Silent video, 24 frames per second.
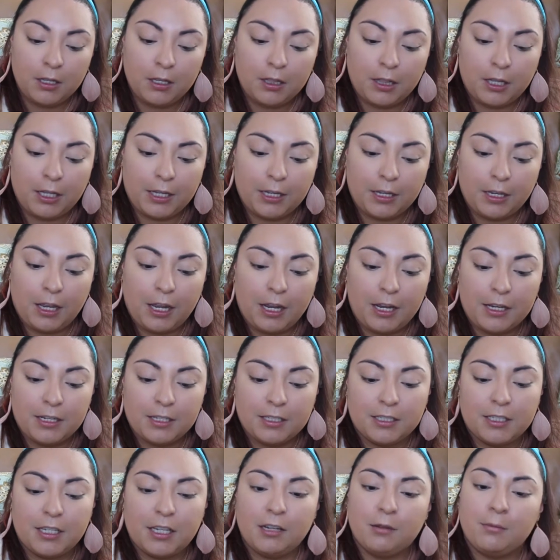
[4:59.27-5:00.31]
Like I
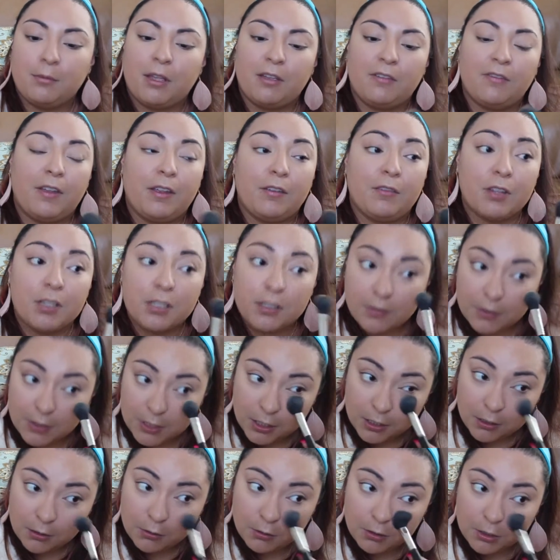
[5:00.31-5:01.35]
said in my favorites
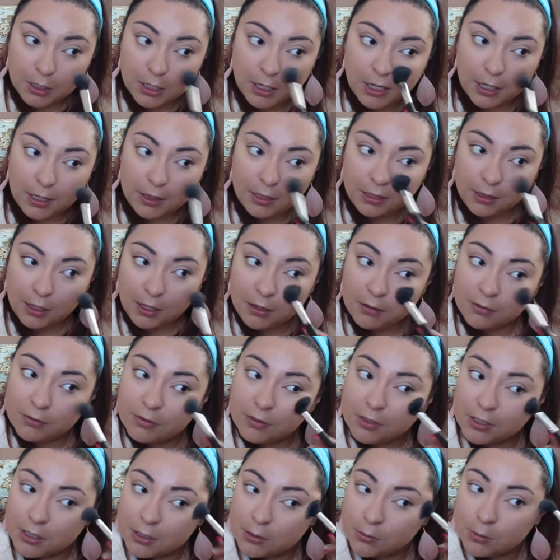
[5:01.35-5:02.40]
video that I love
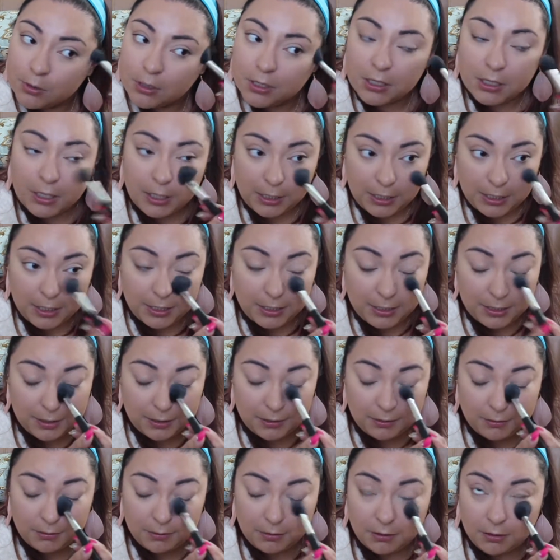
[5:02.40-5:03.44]
this one, and I
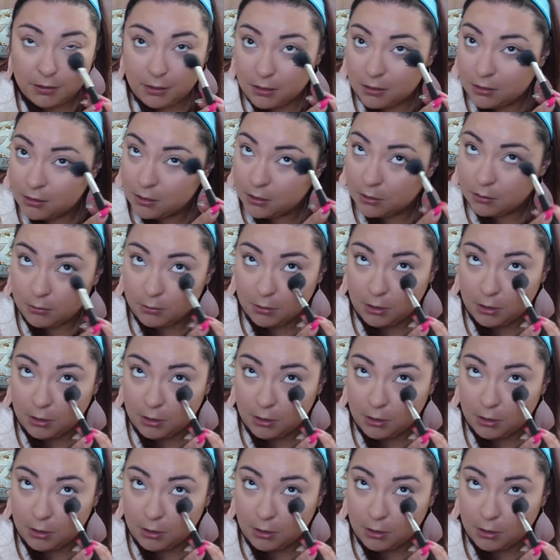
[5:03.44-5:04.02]
also